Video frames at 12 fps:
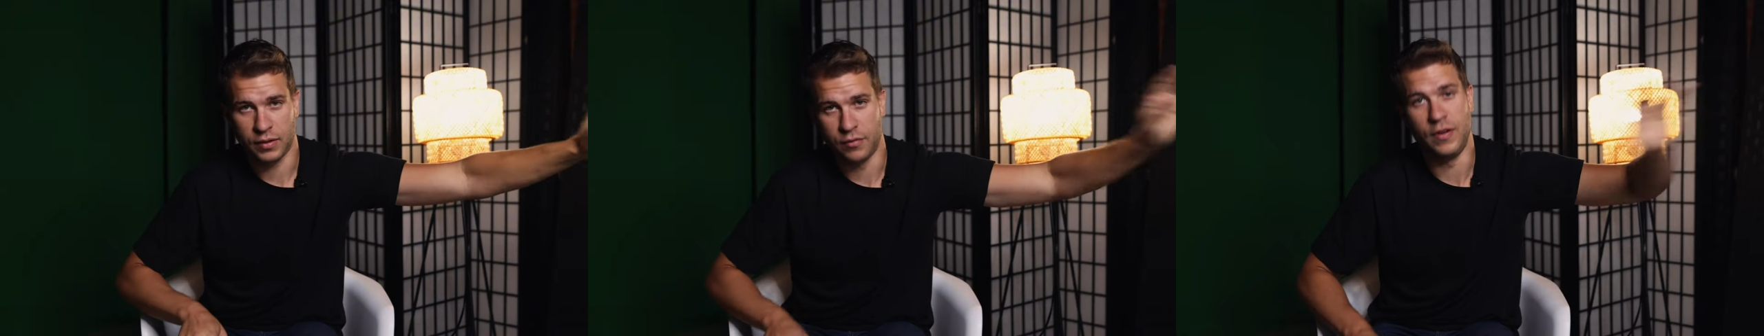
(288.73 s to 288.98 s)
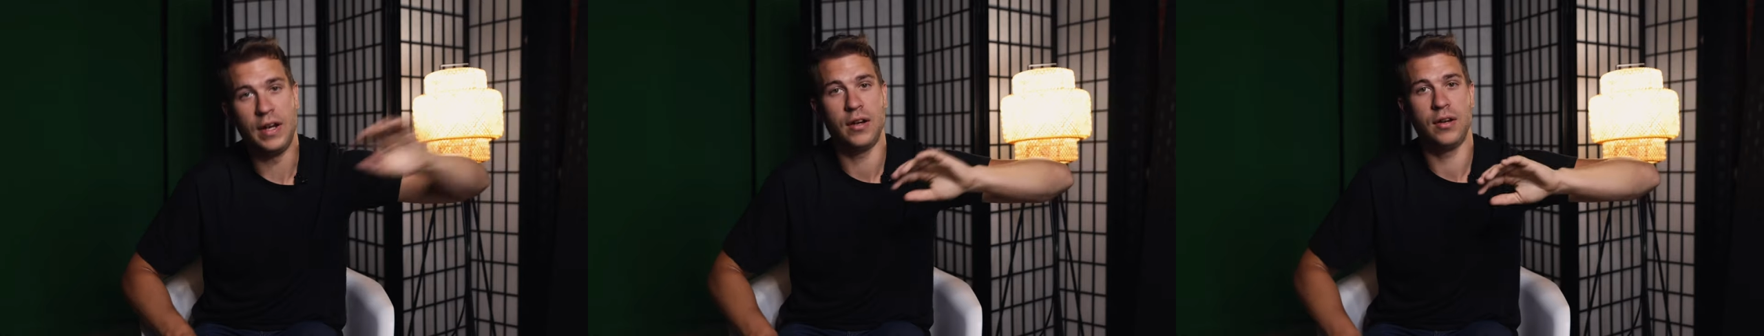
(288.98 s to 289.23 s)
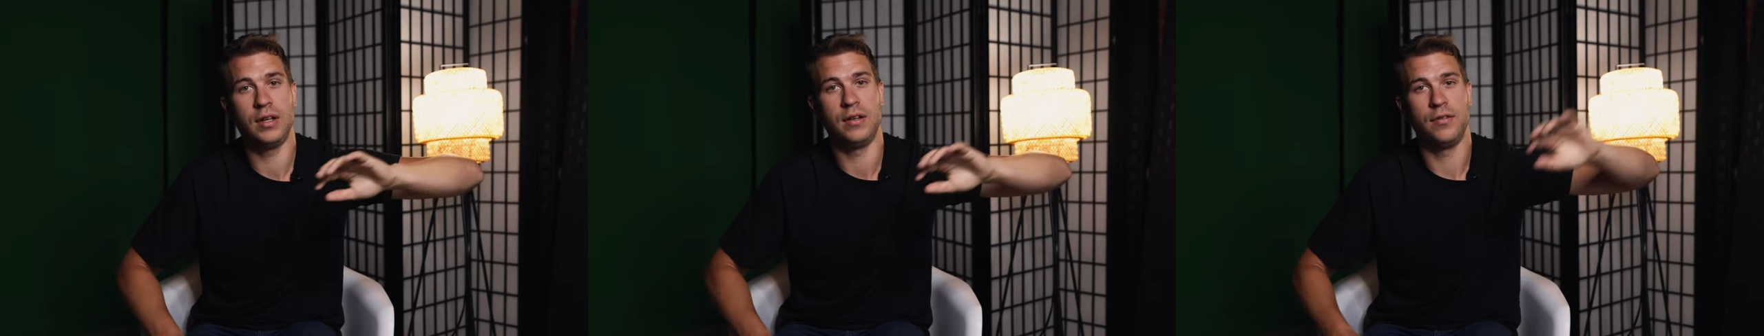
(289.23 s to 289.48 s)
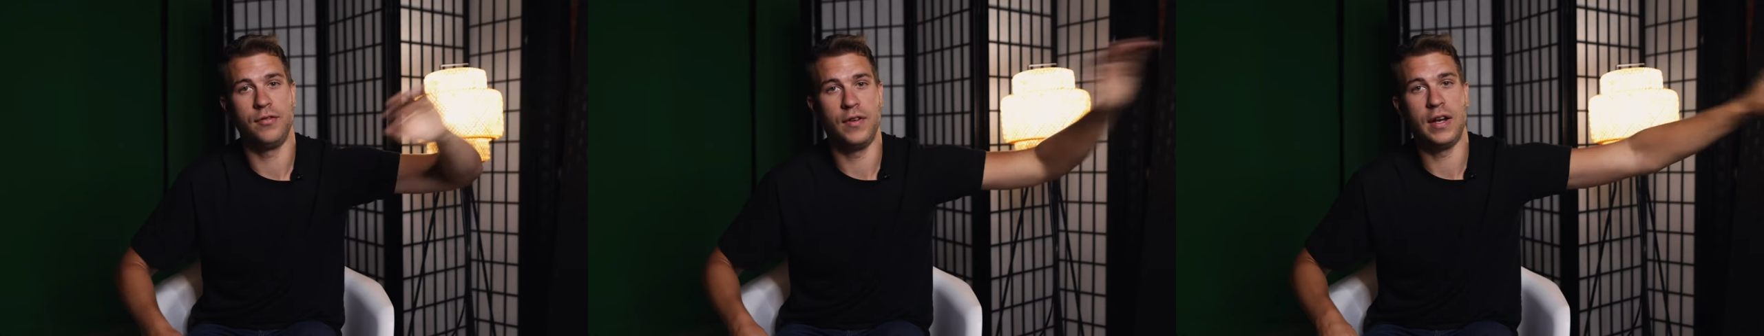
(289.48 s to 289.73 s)

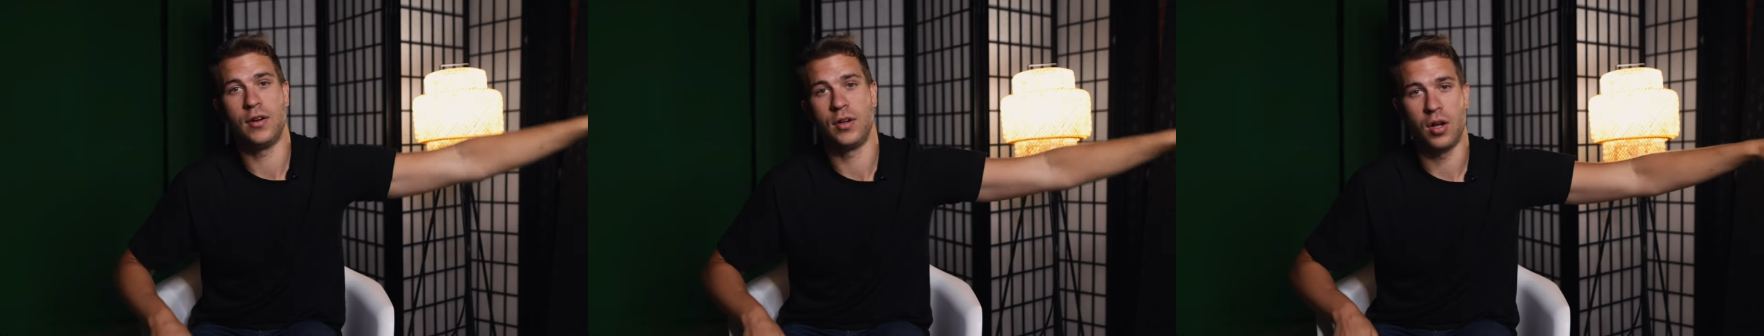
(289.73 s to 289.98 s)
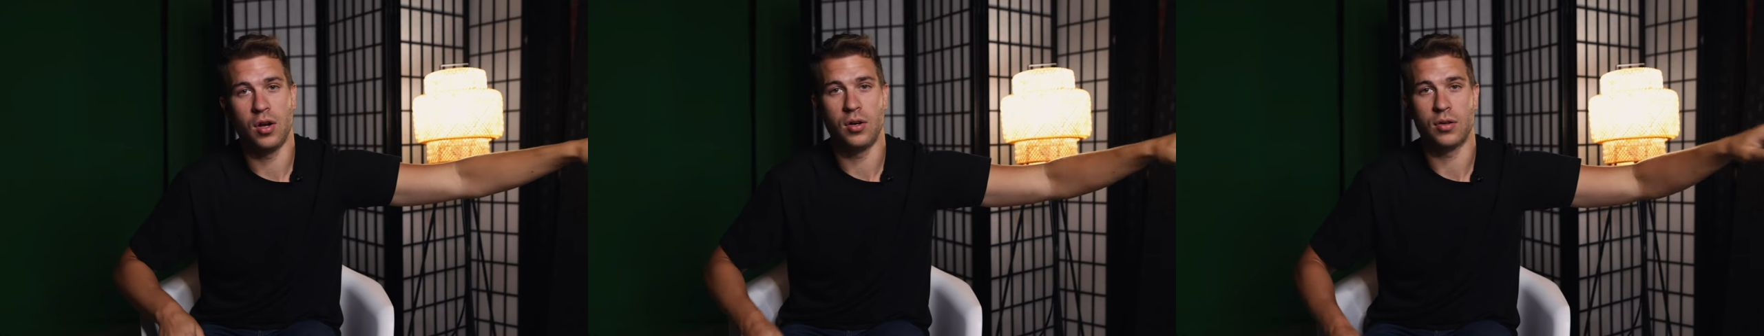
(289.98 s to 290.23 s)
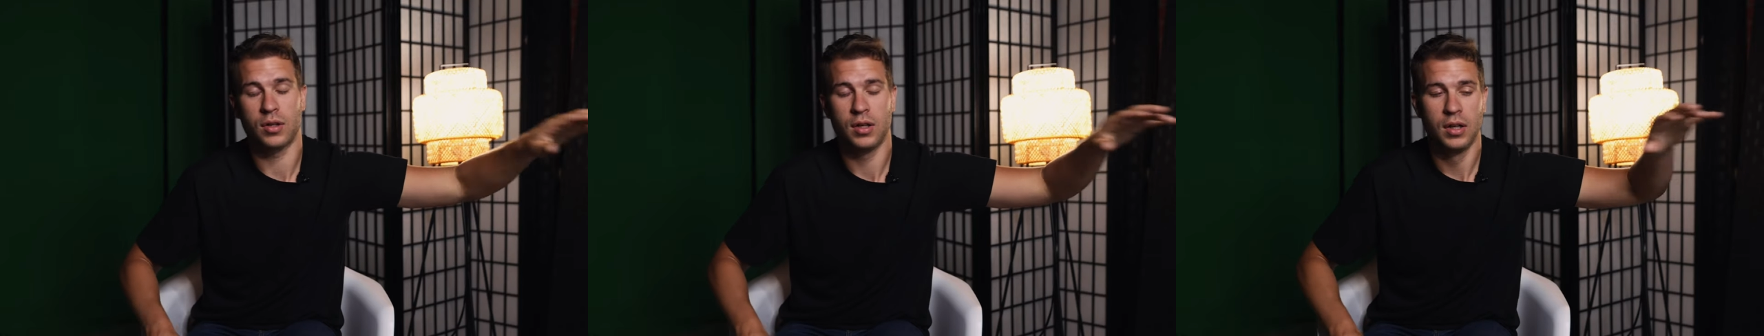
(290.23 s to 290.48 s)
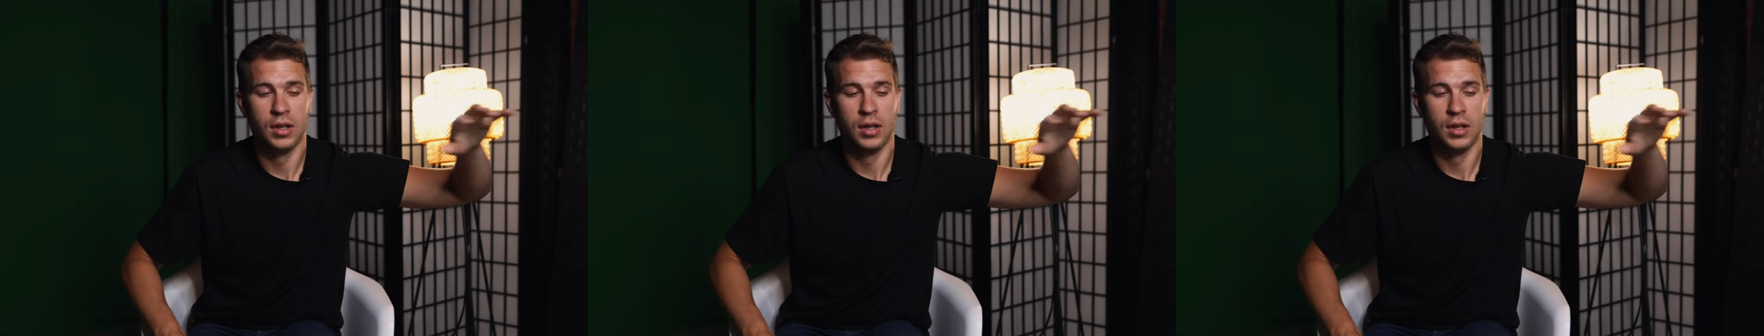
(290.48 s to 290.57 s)
very, very long.